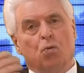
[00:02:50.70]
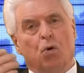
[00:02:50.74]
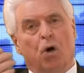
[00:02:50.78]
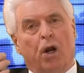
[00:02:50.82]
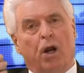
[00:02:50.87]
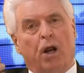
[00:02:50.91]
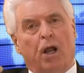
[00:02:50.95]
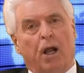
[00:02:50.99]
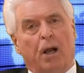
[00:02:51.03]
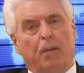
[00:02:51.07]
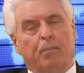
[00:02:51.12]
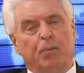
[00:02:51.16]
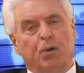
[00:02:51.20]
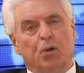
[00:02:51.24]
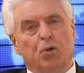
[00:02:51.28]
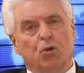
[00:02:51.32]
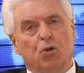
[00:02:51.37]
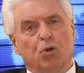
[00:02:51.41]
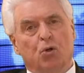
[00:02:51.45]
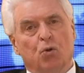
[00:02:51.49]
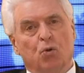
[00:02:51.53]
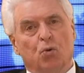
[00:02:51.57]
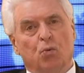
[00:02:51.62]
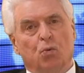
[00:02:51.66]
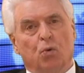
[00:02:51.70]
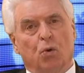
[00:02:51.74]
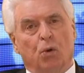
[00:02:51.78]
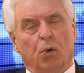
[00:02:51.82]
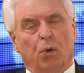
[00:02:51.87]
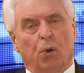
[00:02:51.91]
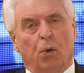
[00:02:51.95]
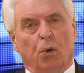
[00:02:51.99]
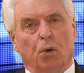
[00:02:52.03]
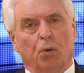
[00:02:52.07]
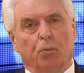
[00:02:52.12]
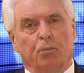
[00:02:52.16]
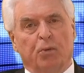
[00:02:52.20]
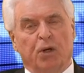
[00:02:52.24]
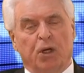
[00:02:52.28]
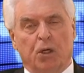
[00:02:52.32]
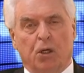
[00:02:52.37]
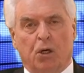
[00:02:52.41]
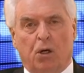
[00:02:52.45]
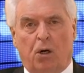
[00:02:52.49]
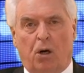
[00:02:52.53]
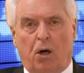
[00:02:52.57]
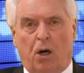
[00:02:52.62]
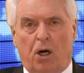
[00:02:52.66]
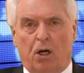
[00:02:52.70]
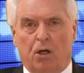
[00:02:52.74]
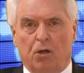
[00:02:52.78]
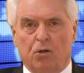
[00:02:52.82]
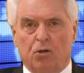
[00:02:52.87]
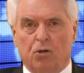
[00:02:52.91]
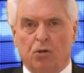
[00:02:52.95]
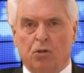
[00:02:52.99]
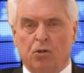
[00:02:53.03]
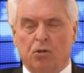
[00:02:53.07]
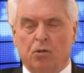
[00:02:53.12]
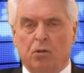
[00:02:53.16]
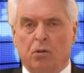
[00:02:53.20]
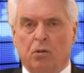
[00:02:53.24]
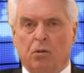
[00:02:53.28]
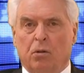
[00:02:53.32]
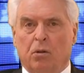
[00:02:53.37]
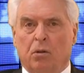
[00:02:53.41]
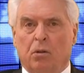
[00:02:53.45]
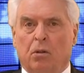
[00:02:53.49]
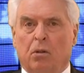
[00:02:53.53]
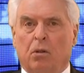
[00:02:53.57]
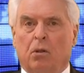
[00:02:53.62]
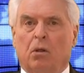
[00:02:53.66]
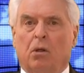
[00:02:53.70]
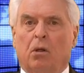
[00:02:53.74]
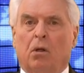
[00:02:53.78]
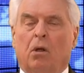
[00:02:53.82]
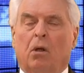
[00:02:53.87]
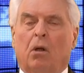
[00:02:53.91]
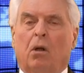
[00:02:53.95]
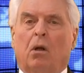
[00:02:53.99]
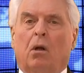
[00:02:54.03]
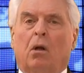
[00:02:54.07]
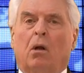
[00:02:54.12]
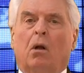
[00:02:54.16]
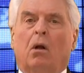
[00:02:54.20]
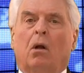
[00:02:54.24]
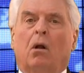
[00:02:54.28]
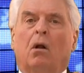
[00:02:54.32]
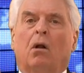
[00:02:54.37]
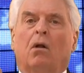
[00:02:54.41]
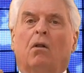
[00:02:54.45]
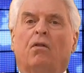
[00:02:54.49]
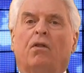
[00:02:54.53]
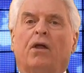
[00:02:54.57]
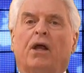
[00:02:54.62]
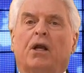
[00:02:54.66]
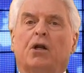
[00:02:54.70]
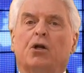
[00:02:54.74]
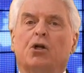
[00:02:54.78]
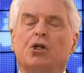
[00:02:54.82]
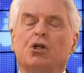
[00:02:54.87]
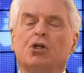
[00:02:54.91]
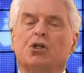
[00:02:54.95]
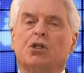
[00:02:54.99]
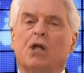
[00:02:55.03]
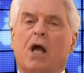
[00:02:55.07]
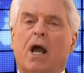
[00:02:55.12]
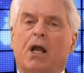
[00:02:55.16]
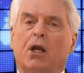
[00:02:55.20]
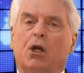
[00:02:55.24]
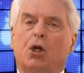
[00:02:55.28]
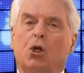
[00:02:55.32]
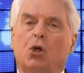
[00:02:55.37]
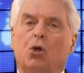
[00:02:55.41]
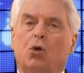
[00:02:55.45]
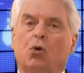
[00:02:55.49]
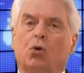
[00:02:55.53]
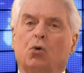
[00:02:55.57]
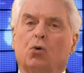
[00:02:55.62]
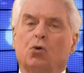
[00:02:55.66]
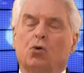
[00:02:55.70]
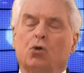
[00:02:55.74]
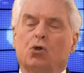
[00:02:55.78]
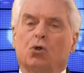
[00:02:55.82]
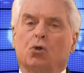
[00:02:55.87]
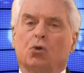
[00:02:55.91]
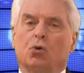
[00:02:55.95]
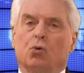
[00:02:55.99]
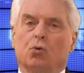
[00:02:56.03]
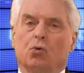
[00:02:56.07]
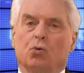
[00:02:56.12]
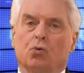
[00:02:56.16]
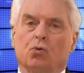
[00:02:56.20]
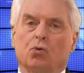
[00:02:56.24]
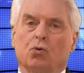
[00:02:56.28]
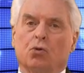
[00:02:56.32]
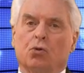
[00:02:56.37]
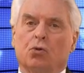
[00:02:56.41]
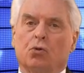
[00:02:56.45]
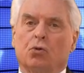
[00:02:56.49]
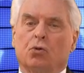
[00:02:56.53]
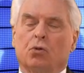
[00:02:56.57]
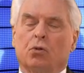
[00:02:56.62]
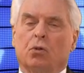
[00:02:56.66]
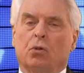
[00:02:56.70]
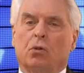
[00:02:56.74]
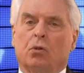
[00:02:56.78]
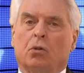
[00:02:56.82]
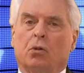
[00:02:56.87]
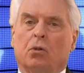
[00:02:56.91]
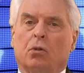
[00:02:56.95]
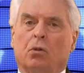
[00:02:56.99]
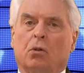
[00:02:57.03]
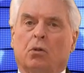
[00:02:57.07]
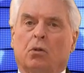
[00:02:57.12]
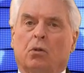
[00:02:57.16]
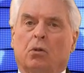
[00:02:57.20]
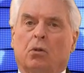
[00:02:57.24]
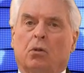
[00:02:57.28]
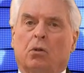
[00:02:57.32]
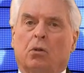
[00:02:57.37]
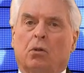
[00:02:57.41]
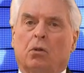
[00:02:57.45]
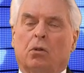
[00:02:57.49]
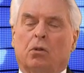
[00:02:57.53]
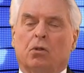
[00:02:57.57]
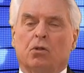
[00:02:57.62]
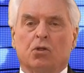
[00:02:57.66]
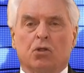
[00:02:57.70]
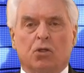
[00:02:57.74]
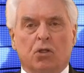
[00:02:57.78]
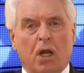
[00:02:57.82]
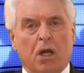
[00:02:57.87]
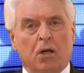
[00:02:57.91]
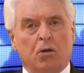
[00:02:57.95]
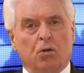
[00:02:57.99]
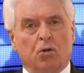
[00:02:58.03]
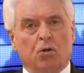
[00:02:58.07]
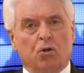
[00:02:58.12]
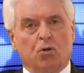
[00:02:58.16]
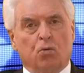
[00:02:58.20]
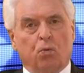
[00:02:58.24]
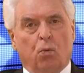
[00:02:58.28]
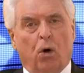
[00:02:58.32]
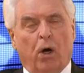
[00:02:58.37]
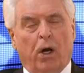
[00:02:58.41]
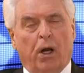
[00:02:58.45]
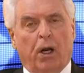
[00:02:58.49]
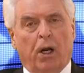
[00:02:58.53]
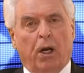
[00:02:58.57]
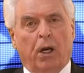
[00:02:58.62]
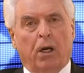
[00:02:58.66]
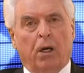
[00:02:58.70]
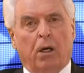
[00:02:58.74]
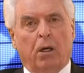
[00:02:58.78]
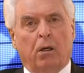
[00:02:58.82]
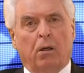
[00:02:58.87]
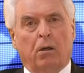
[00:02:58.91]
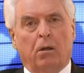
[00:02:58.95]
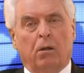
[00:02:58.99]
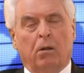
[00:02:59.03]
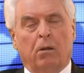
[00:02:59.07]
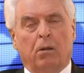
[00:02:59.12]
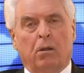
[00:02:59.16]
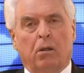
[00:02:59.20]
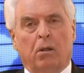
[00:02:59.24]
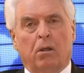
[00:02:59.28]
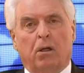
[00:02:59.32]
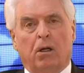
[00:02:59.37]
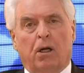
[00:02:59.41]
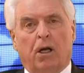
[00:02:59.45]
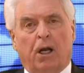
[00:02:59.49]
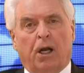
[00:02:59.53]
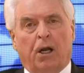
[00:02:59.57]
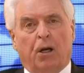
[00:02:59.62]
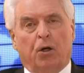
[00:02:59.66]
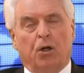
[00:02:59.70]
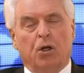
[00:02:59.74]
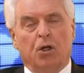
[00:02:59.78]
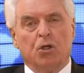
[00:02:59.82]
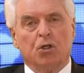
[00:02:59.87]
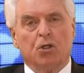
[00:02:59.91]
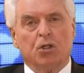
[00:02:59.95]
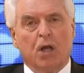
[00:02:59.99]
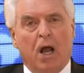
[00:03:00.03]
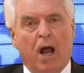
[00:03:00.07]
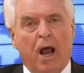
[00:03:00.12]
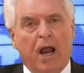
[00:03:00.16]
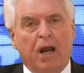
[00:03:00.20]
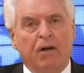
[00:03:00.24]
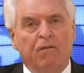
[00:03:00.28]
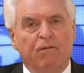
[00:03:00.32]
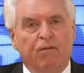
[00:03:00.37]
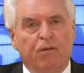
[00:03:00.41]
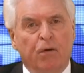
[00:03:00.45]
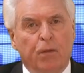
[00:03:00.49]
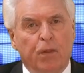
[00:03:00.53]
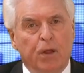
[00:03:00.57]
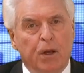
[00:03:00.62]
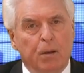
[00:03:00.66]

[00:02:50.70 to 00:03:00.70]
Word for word: what happened to the world because they decided to choose Satan's way and decide for